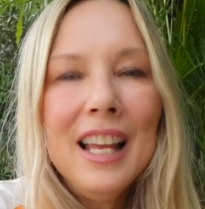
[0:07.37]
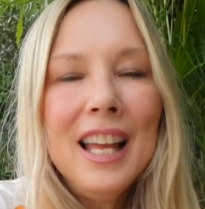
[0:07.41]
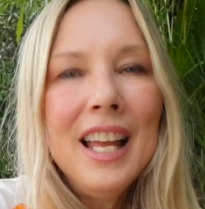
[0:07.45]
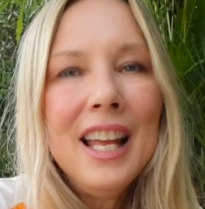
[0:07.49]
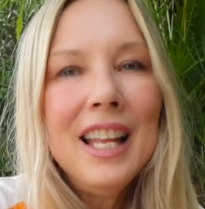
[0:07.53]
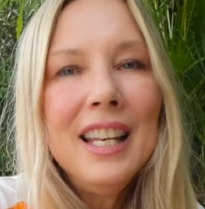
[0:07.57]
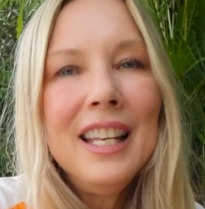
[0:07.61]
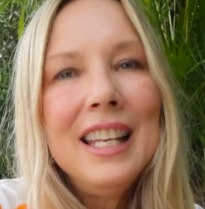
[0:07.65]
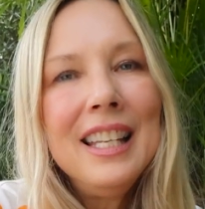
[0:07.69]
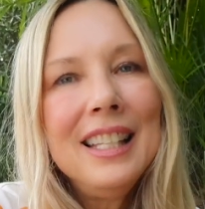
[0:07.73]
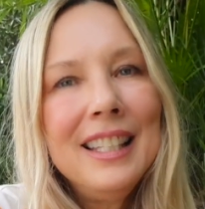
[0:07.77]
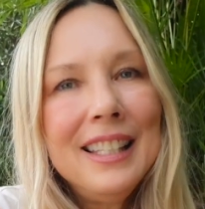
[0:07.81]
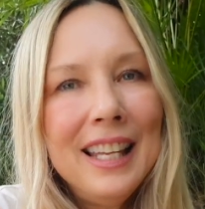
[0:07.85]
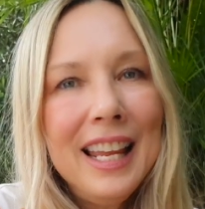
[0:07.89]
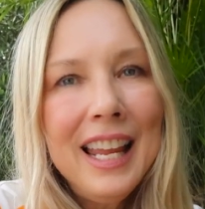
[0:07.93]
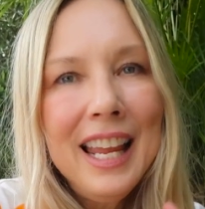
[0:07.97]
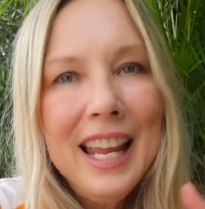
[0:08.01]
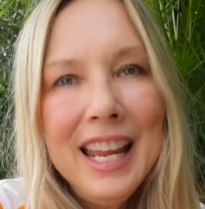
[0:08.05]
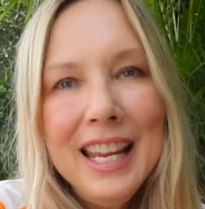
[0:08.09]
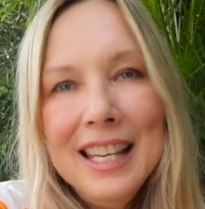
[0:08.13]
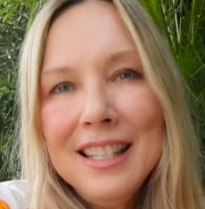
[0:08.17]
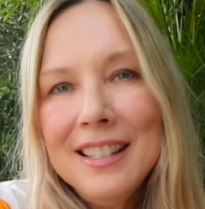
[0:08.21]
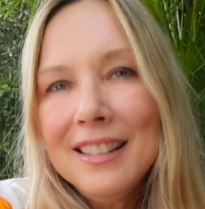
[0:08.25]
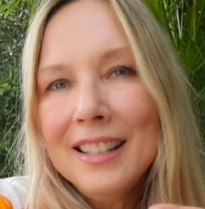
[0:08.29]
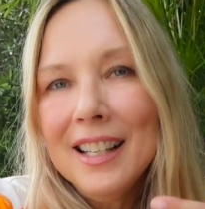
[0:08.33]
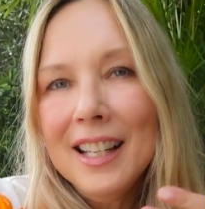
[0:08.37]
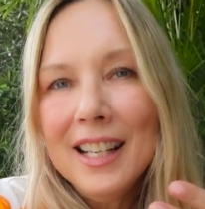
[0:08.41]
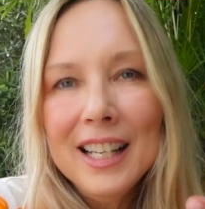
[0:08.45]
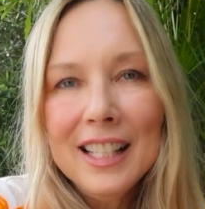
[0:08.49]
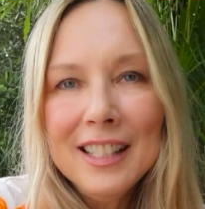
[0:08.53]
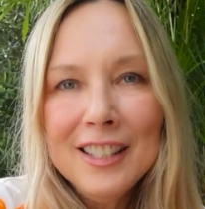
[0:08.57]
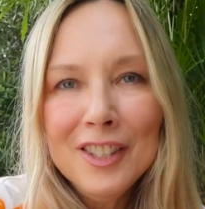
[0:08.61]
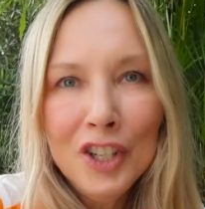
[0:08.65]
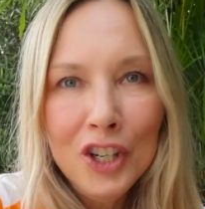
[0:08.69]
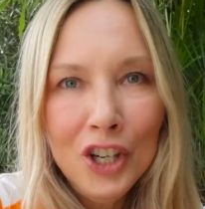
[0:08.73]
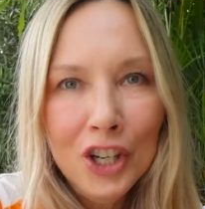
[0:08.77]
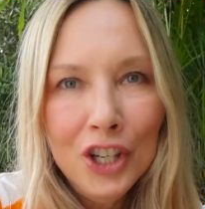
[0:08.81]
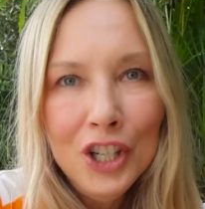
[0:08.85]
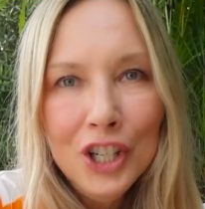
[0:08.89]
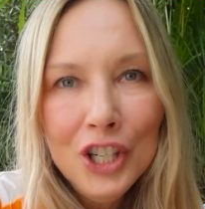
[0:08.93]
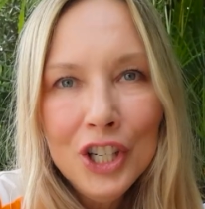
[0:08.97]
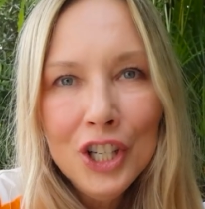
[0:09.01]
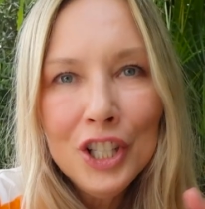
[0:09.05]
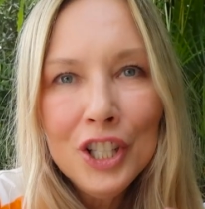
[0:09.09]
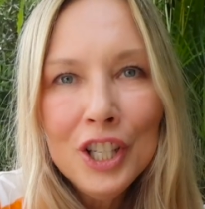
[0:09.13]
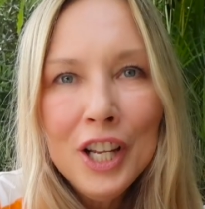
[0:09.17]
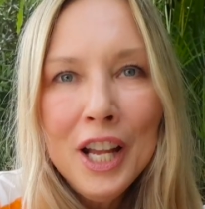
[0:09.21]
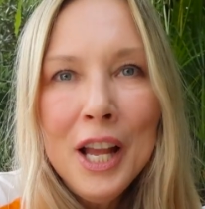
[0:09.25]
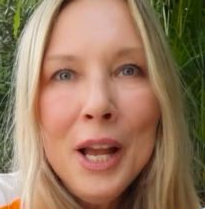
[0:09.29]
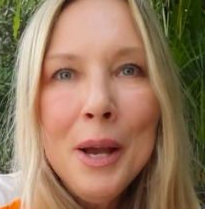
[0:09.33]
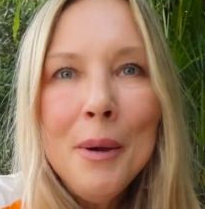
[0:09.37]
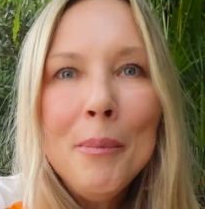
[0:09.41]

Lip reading: and it tastes like it's cooked